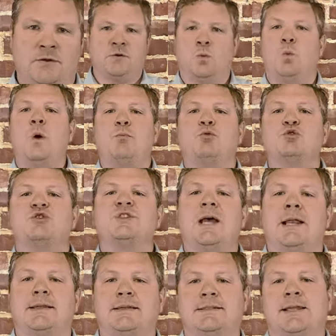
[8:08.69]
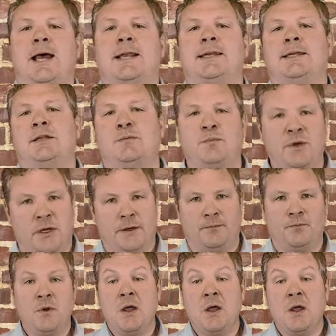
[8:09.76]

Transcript: So what % does that need to be?